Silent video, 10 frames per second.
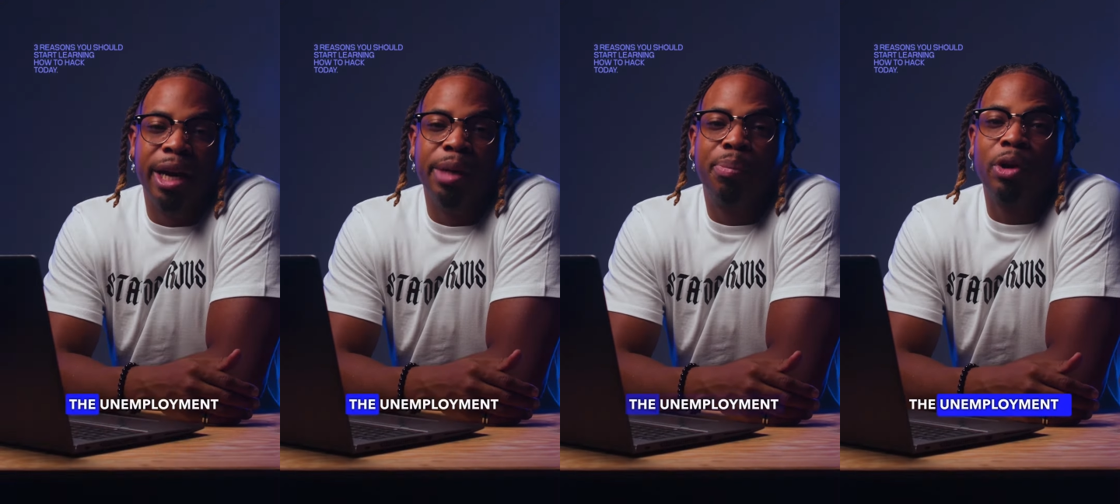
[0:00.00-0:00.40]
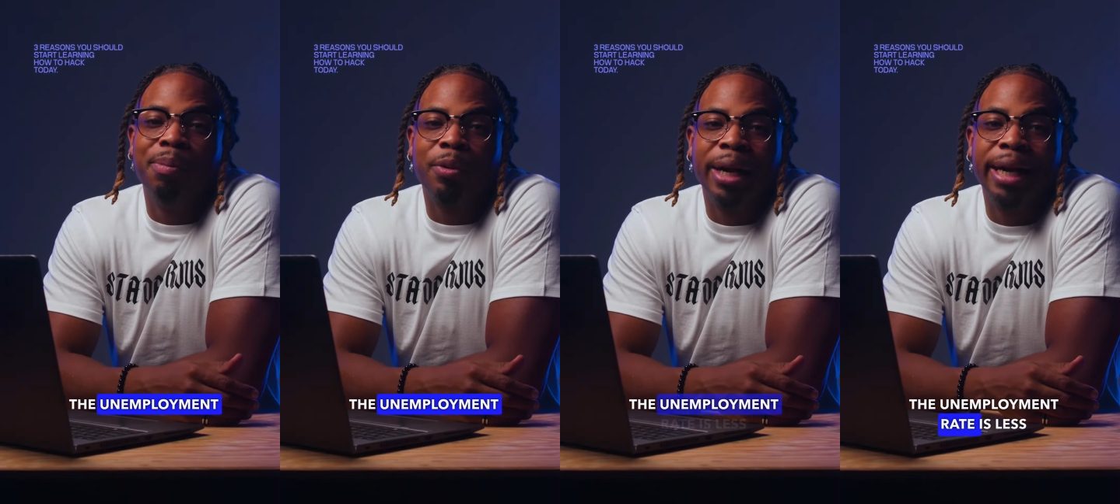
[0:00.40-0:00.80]

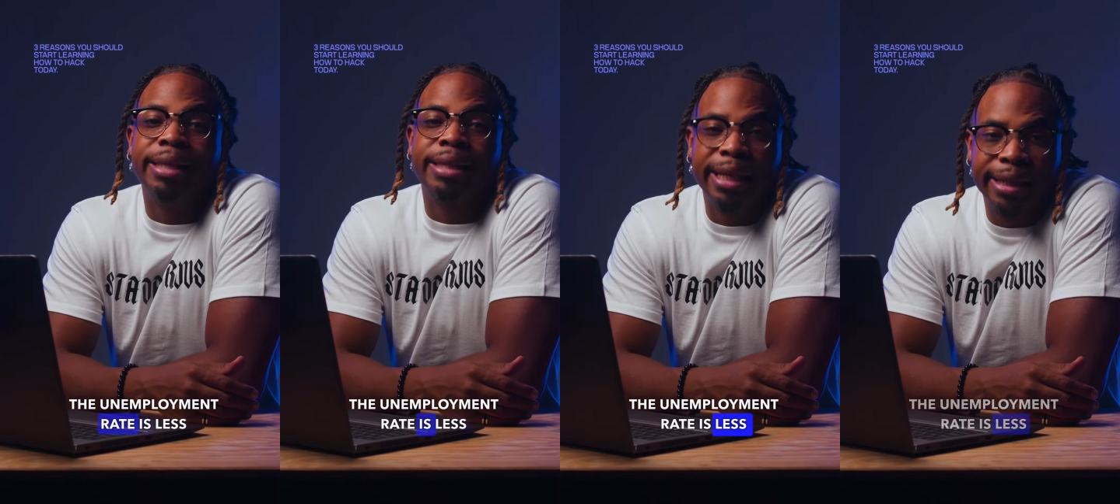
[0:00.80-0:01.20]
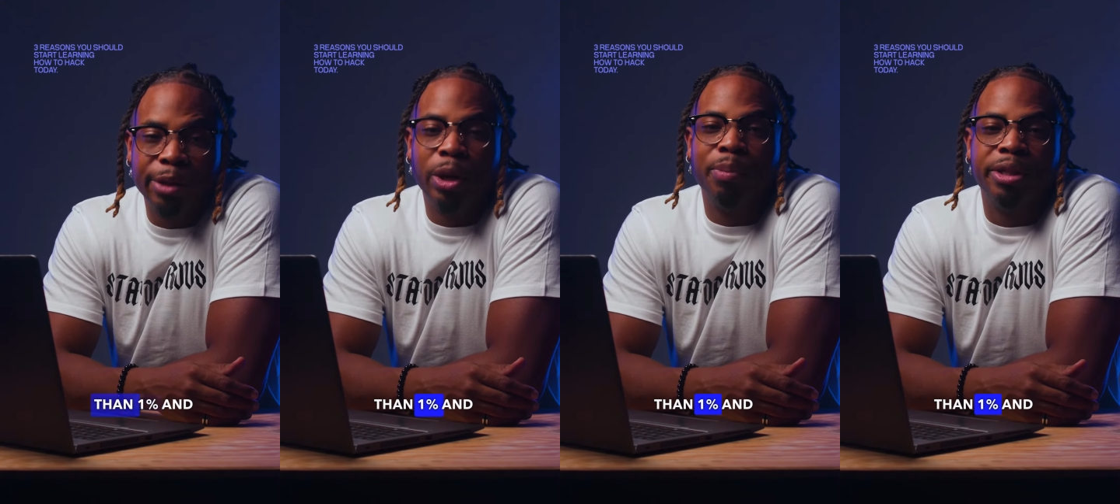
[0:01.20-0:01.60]
unemployment rate is less
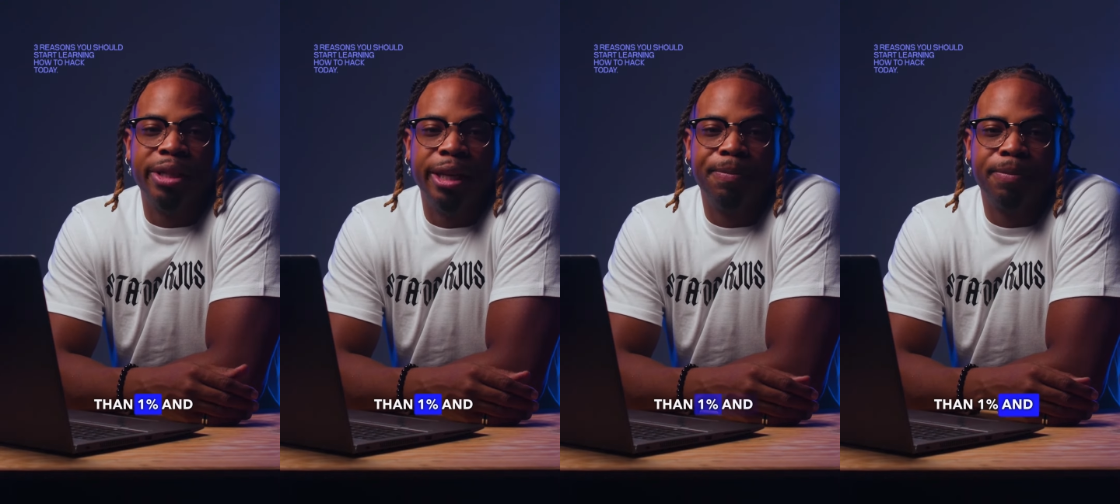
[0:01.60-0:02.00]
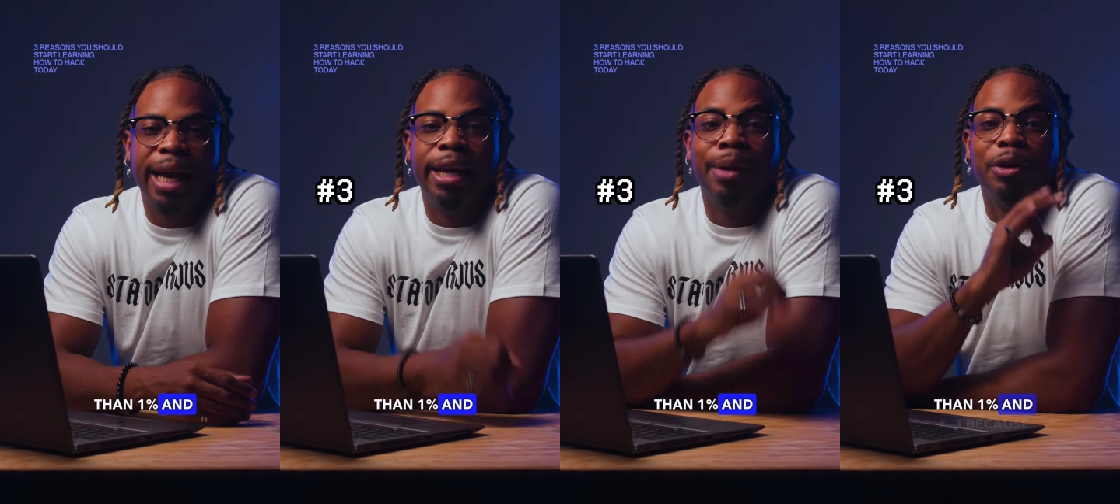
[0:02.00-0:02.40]
than 1%.
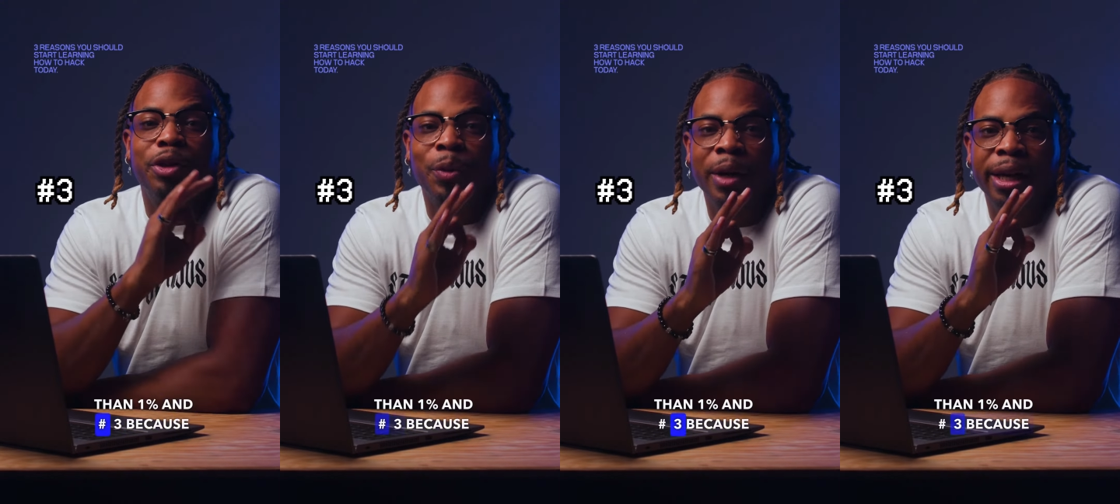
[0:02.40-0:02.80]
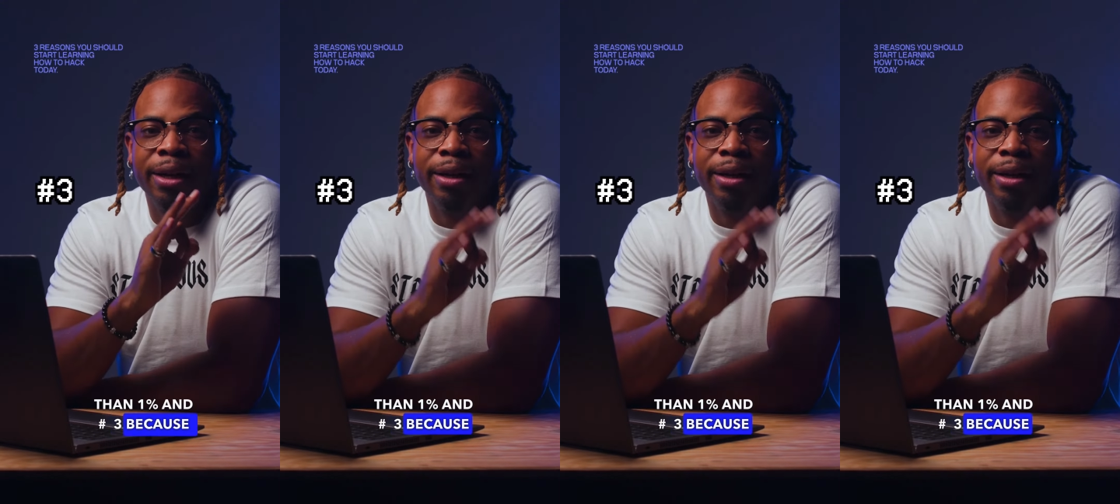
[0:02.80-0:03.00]
And number three,